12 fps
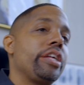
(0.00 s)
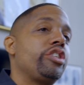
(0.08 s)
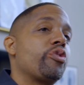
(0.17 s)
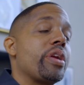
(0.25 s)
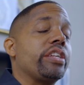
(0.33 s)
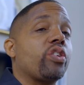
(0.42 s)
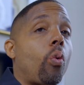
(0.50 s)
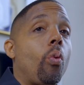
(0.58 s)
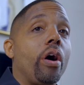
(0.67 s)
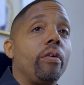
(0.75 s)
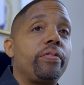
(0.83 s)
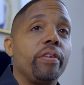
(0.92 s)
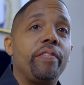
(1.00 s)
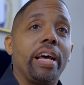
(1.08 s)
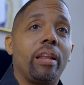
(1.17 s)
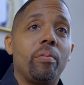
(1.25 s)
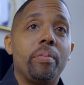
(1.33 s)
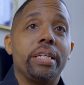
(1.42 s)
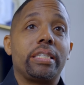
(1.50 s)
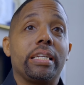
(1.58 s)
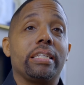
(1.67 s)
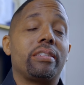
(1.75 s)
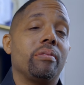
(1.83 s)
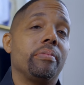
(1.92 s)
Tree is a wealth development
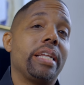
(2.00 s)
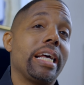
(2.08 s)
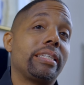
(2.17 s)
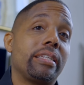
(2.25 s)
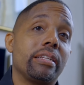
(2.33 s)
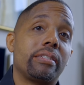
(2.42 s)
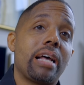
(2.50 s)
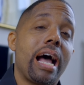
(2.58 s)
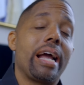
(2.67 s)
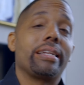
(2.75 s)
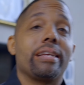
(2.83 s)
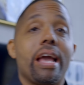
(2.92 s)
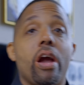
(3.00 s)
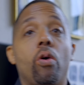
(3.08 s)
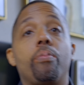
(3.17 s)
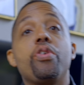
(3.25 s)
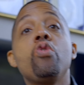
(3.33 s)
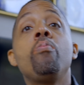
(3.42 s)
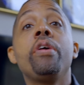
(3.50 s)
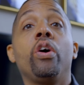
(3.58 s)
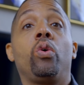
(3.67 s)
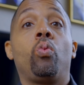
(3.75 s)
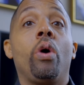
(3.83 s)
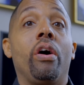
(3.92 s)
system that's designed to help you
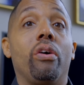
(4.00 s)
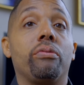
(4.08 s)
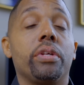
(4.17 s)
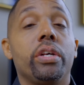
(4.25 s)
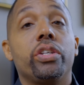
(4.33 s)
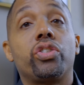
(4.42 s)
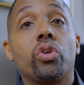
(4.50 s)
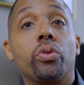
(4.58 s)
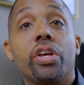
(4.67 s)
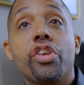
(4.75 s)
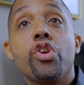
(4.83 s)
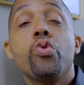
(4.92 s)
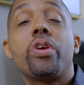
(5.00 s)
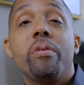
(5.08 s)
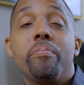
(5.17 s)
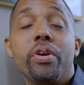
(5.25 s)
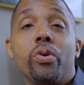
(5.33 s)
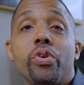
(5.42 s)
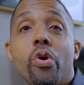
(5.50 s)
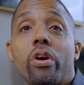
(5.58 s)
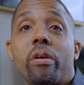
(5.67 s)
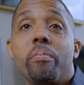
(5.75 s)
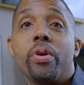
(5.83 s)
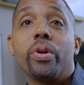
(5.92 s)
build wealth so that you can build your
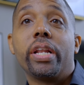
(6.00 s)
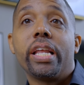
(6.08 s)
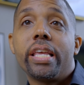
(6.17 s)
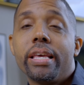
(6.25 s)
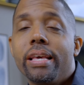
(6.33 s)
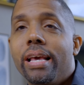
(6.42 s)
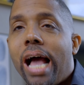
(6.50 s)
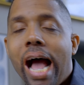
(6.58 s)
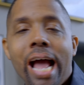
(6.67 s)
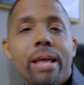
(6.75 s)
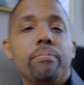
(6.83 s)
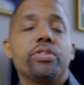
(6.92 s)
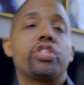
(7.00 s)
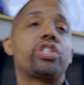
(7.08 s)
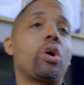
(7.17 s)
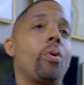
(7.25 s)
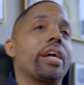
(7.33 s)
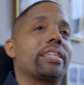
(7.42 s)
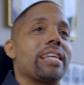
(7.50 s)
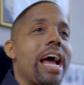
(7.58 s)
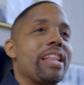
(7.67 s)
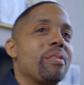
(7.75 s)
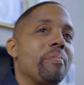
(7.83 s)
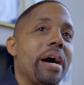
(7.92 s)
community. I am so
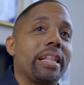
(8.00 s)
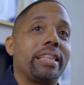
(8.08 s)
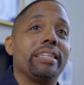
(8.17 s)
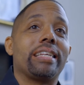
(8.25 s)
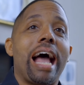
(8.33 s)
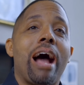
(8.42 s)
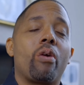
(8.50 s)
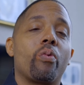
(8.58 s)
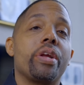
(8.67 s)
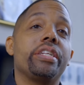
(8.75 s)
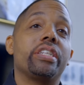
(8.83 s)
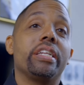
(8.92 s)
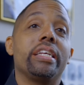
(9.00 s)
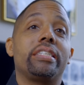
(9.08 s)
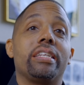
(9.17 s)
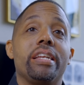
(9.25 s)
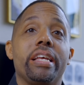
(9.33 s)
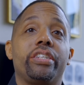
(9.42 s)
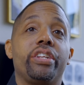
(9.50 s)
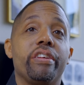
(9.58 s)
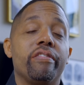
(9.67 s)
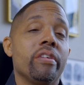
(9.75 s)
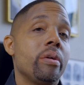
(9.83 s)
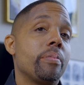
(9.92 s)
excited about this outreach and this
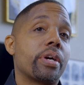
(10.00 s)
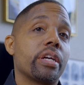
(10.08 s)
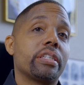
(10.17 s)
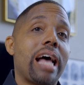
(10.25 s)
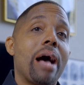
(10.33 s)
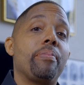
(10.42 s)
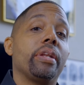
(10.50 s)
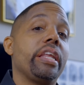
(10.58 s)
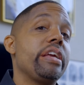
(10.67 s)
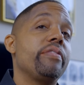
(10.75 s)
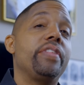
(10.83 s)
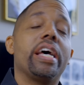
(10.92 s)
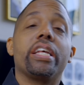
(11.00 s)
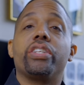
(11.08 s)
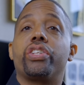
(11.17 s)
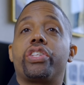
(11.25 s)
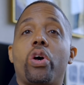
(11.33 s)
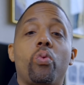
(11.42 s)
initiative because I believe that it's so